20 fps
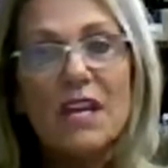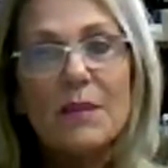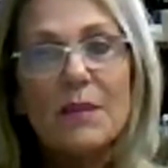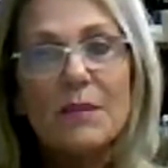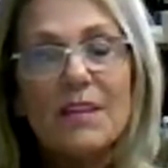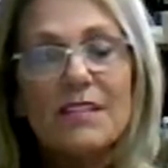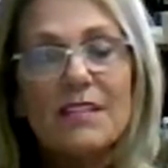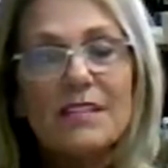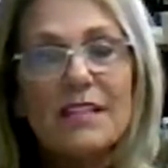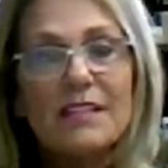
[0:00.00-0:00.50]

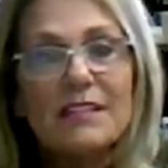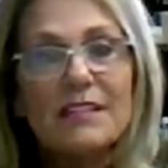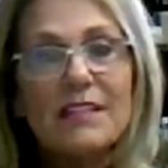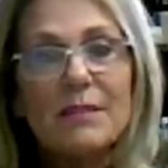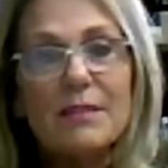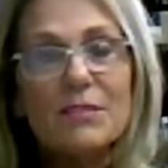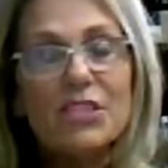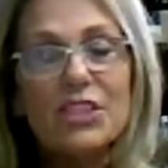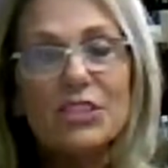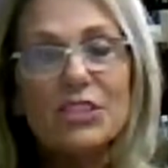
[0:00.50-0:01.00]
because I, they
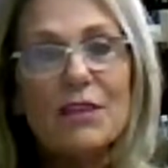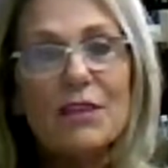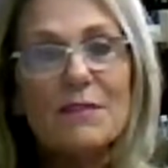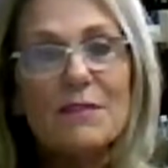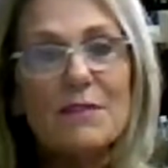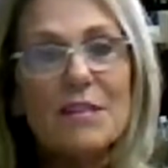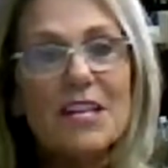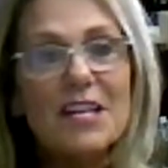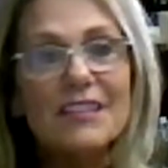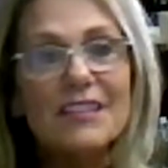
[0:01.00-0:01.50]
were just
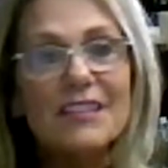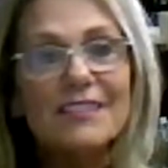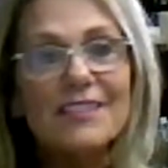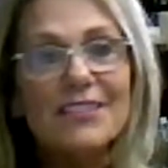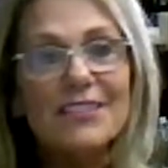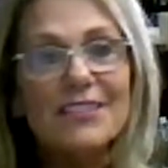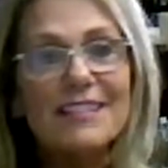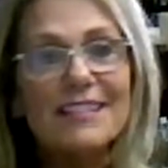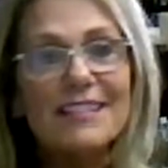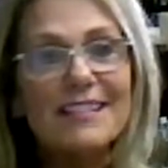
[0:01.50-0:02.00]
driving me nuts,
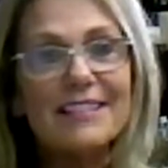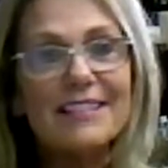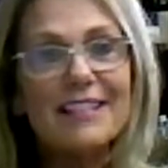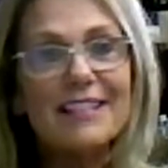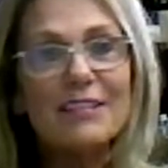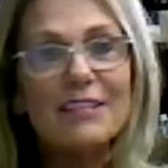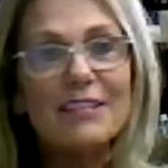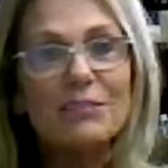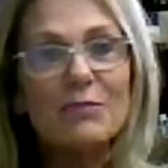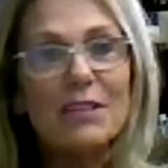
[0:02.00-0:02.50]
all six
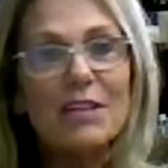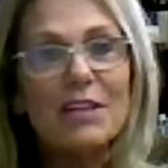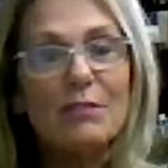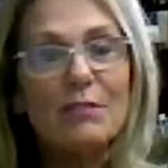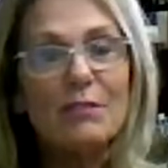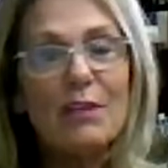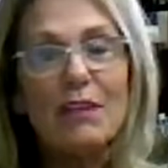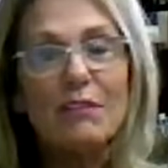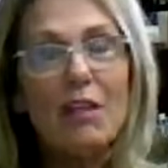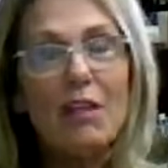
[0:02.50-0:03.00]
kids running
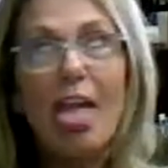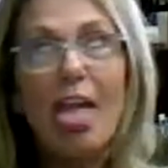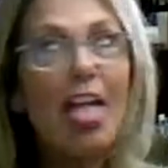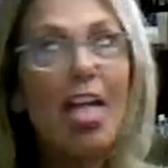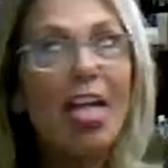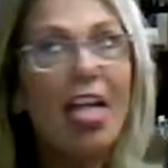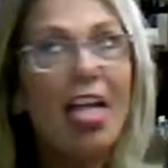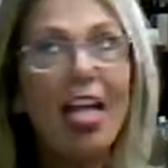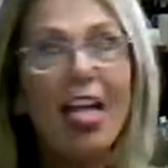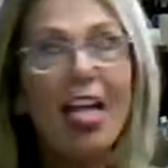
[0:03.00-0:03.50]
around.
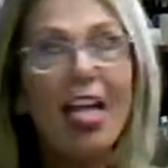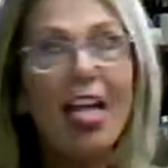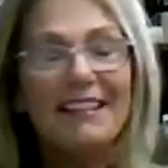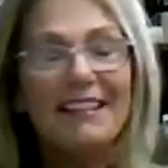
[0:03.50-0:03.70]
Ah!